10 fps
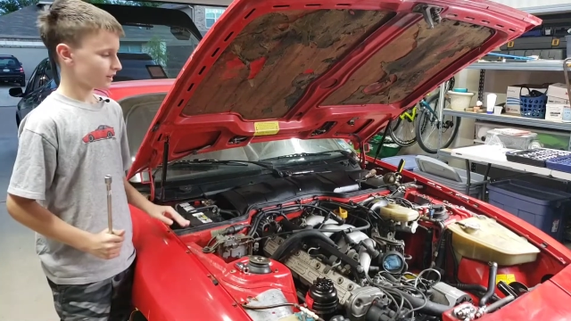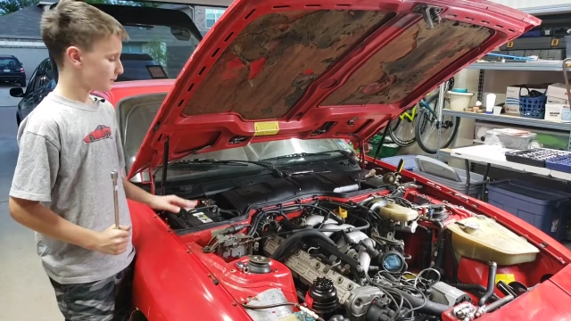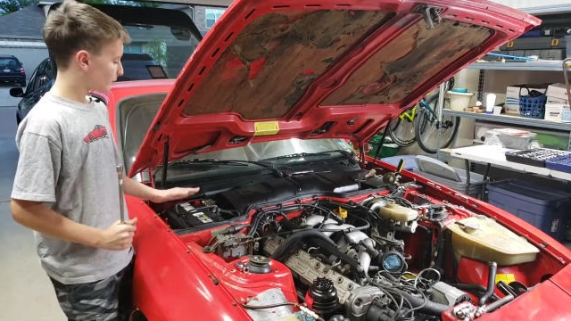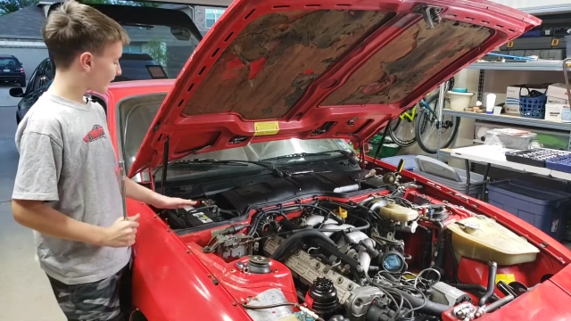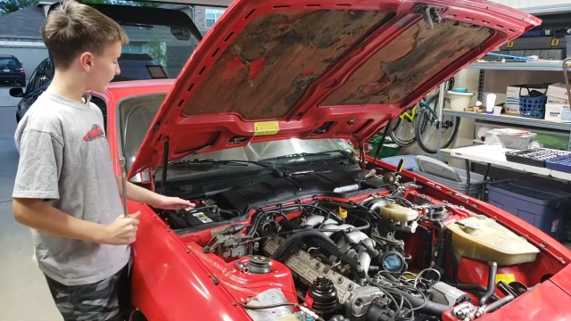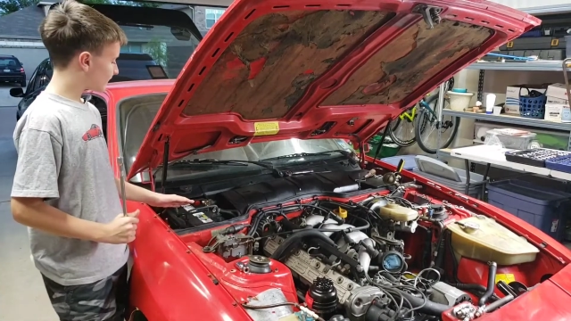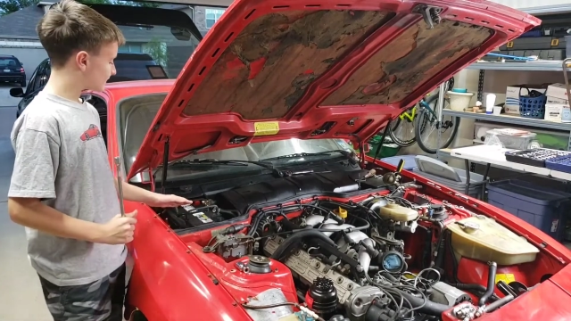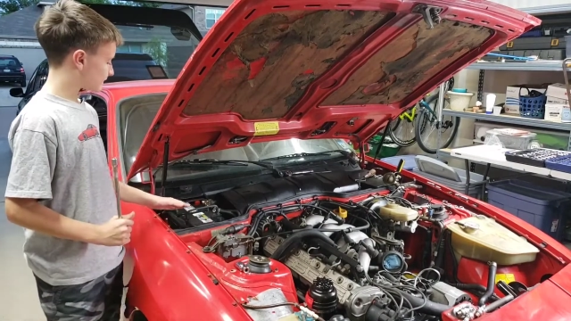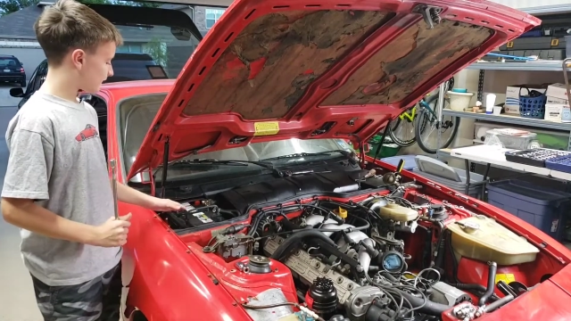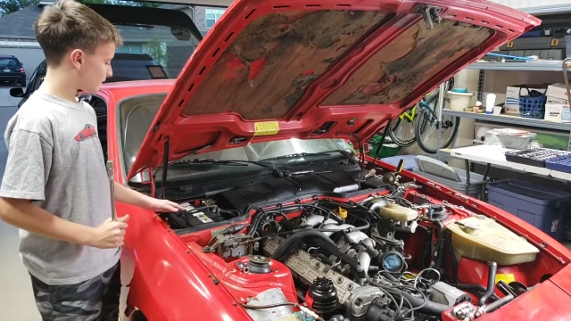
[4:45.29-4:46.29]
But we got it
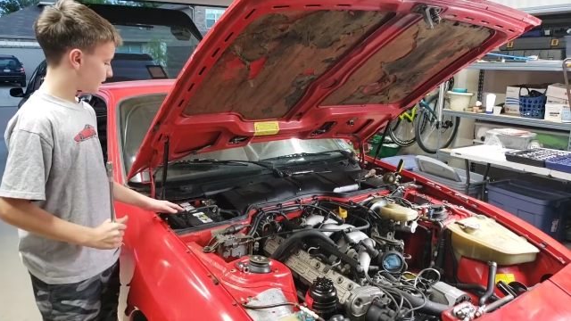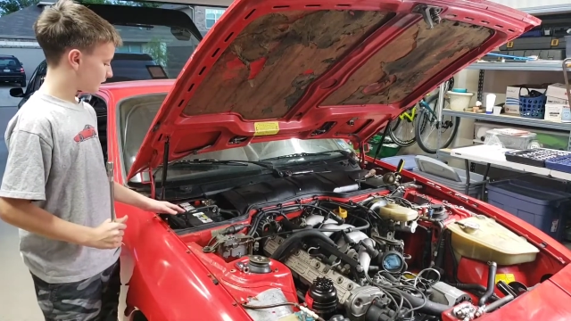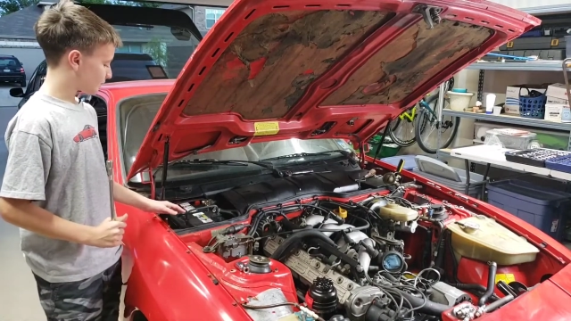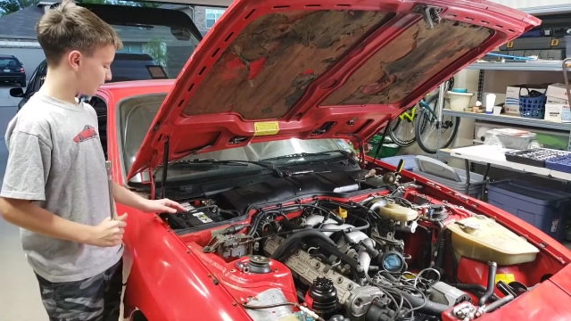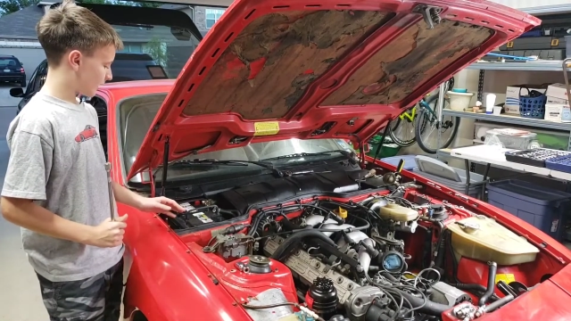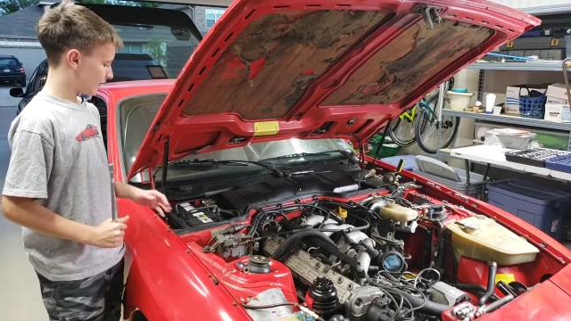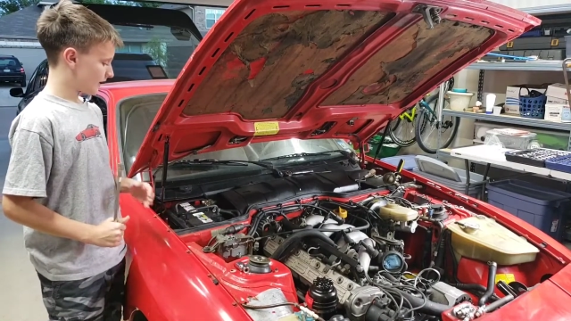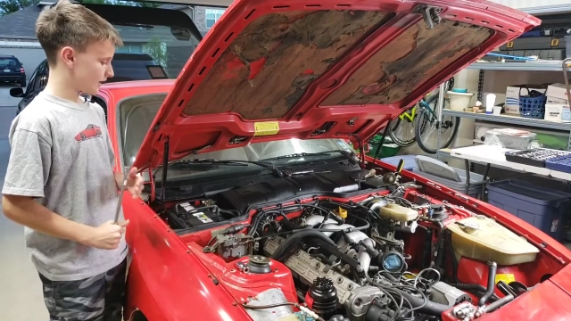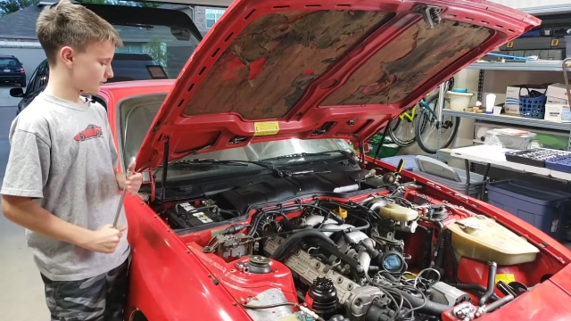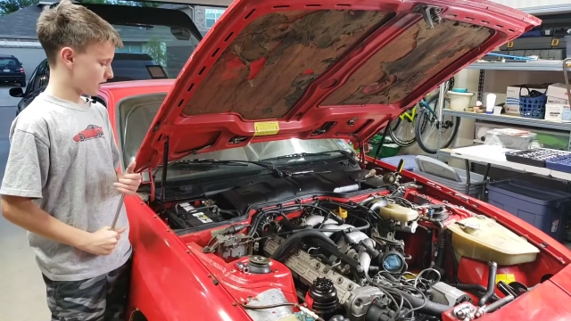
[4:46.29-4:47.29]
inside of here without
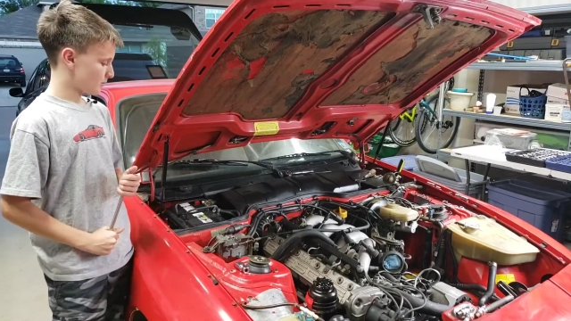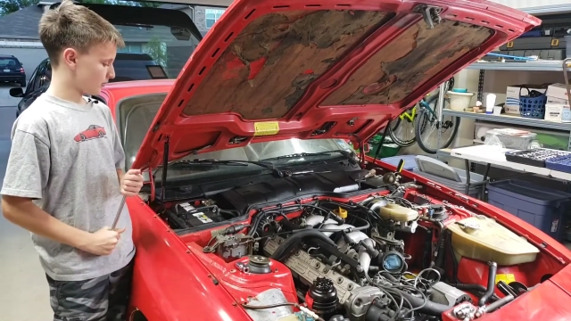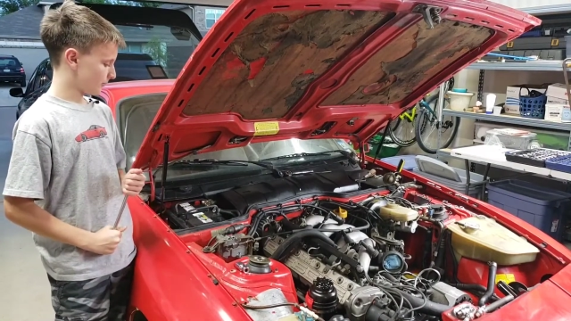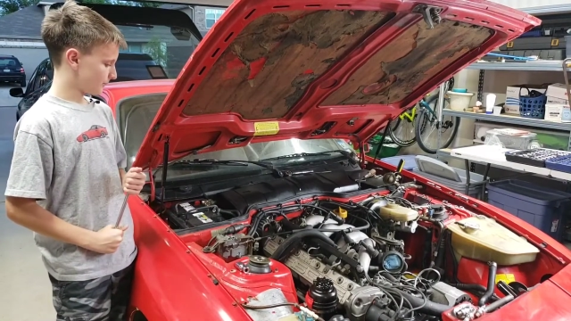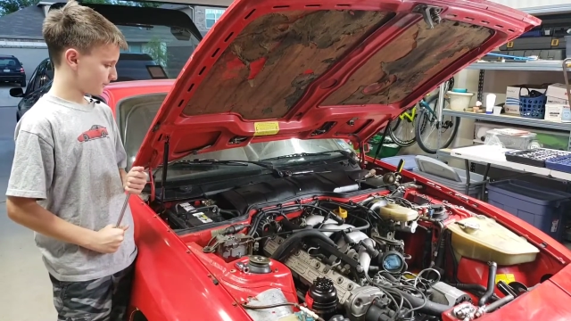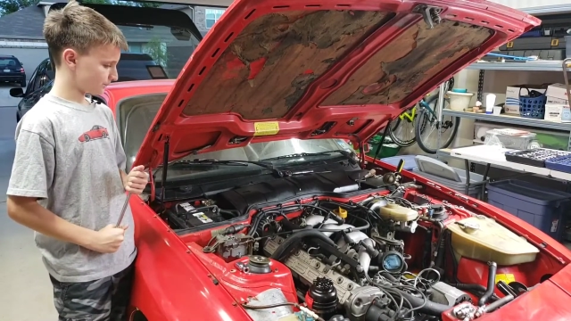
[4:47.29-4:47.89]
any trouble.